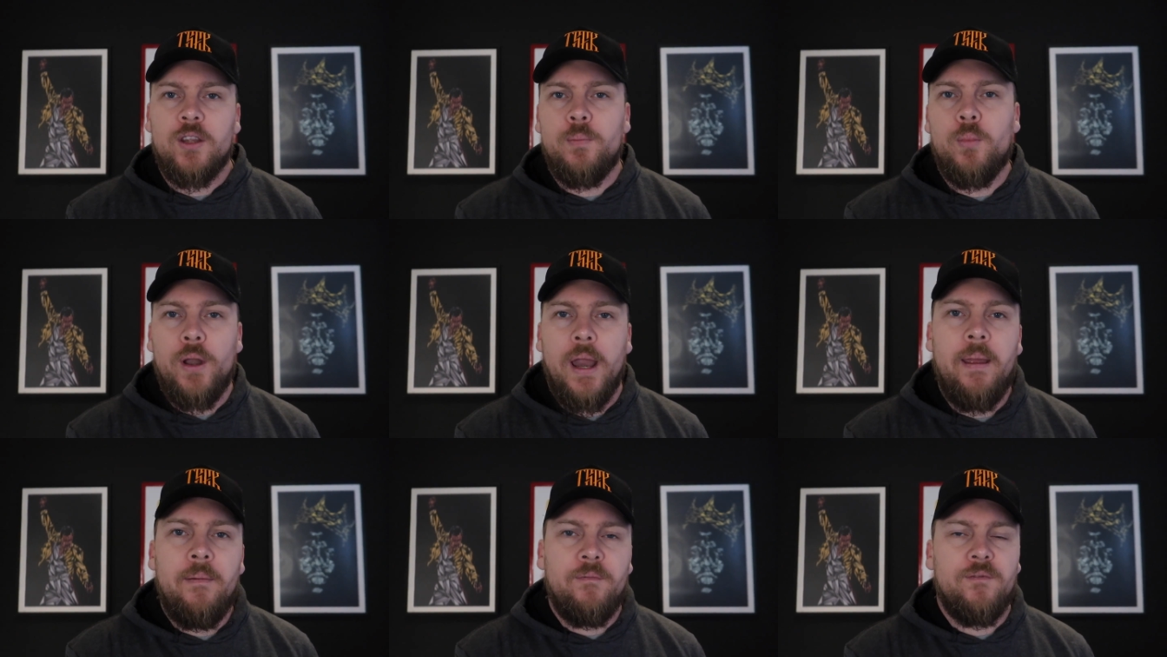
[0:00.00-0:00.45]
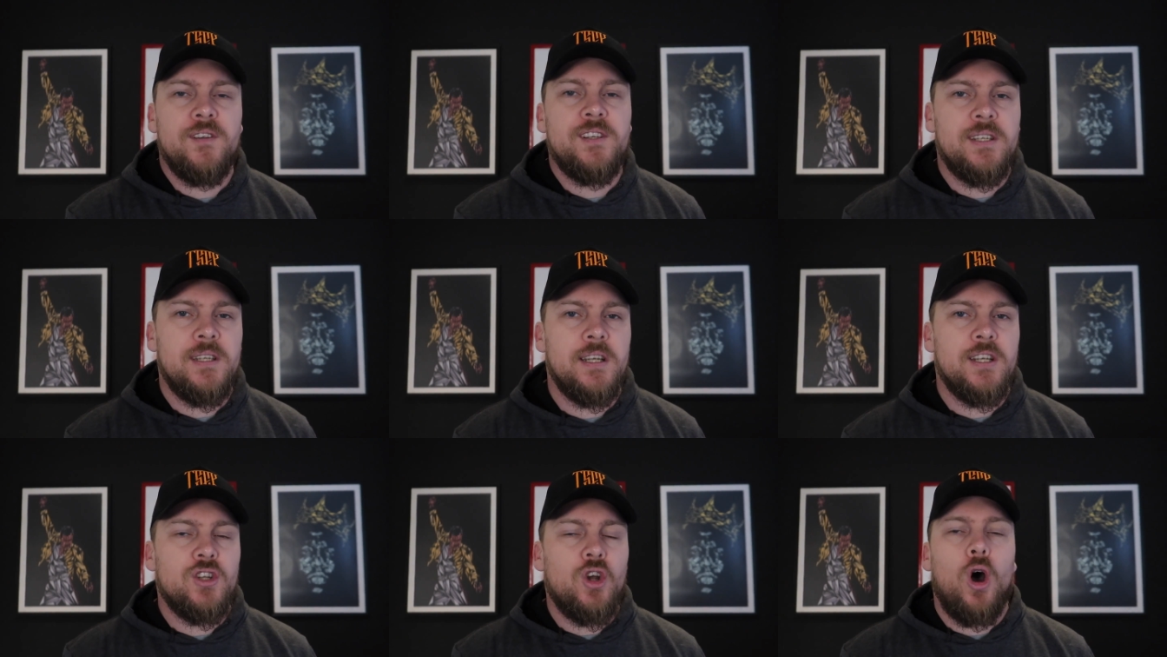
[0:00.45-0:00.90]
to put
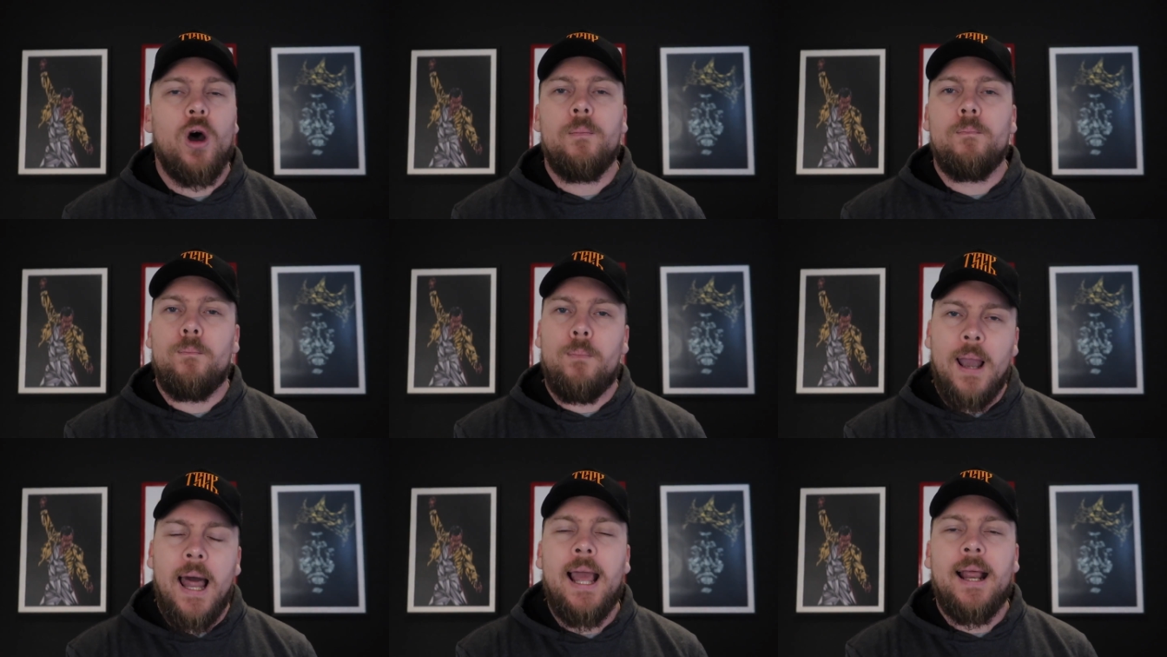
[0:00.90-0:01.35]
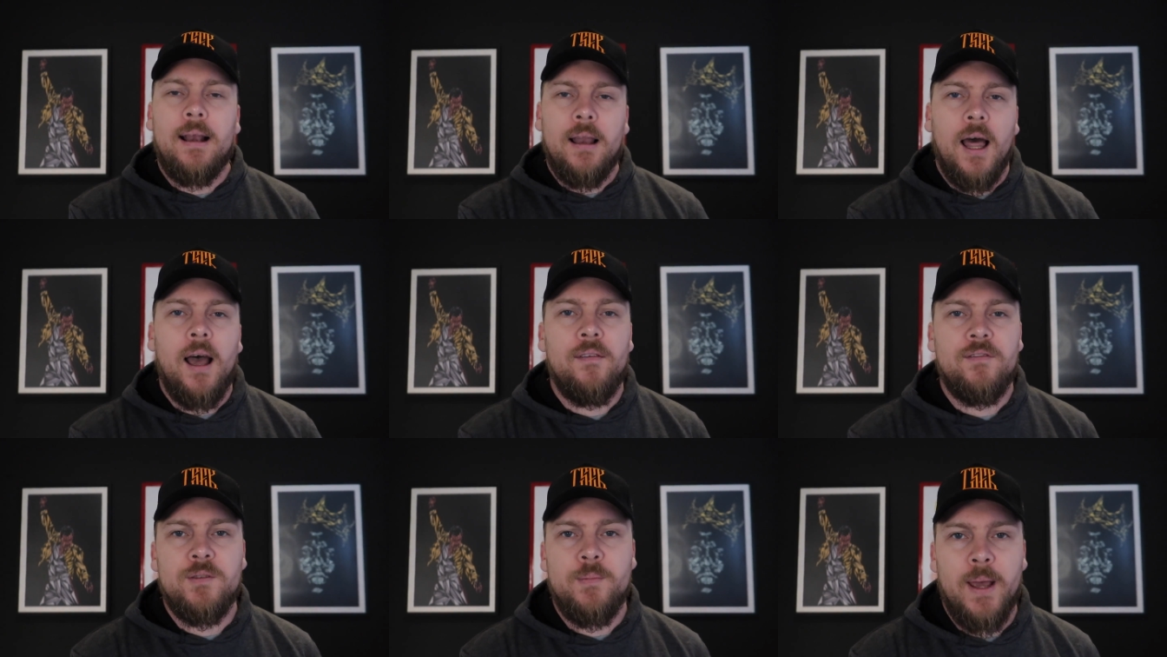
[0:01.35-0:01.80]
emphasis on Black
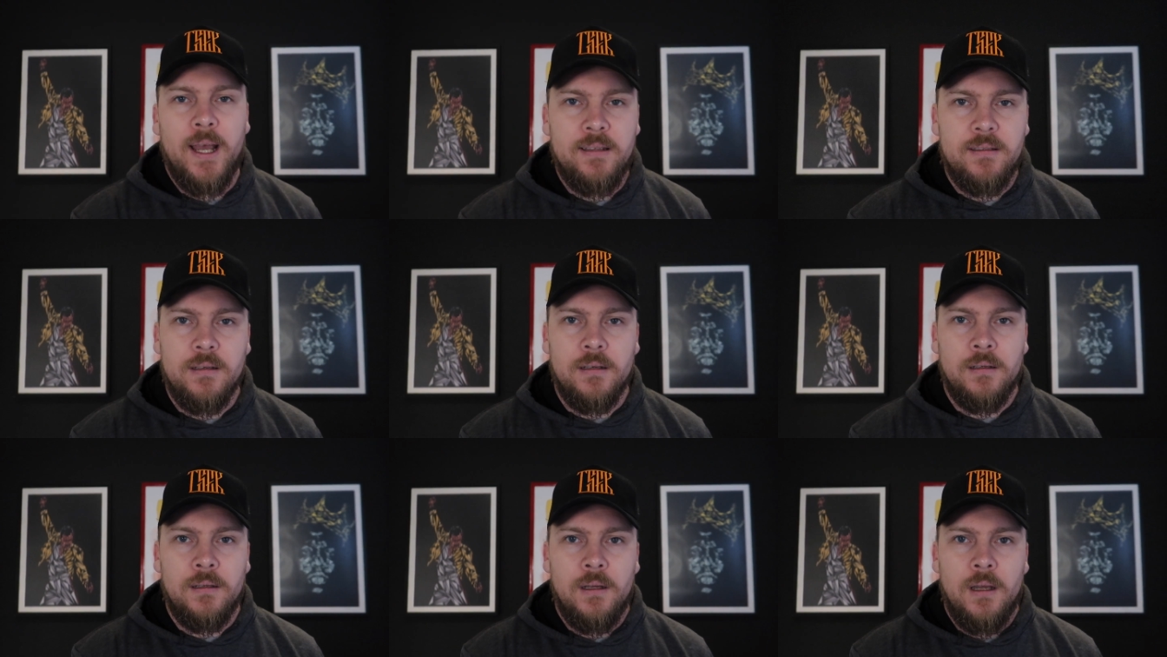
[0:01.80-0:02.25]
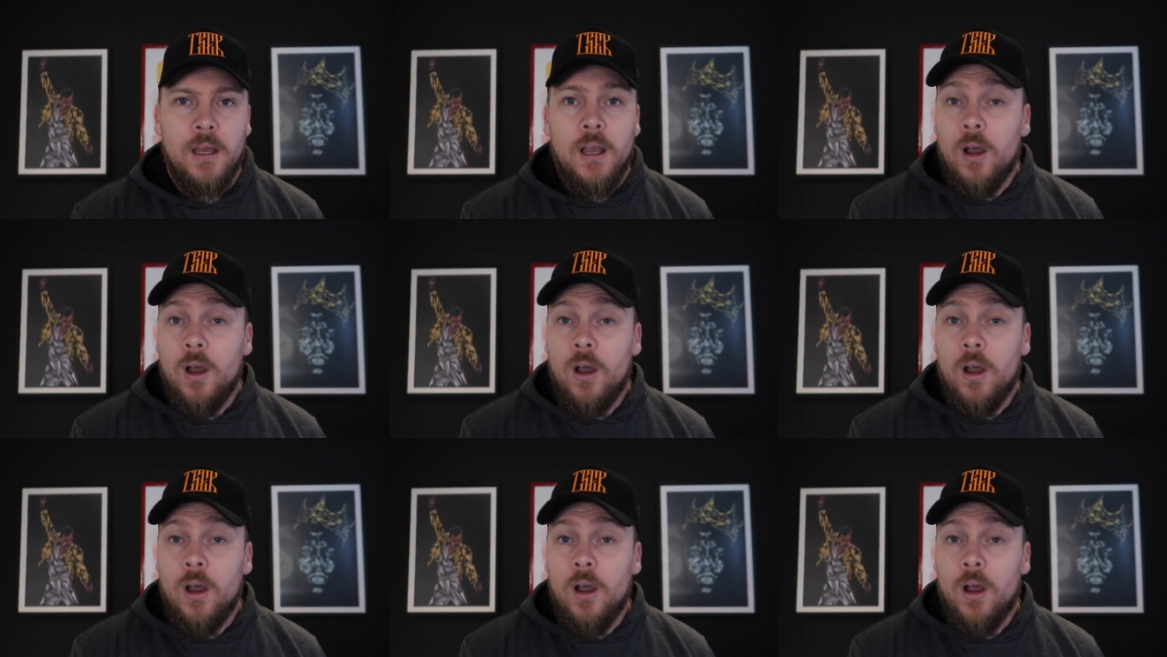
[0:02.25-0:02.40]
Lives Matter?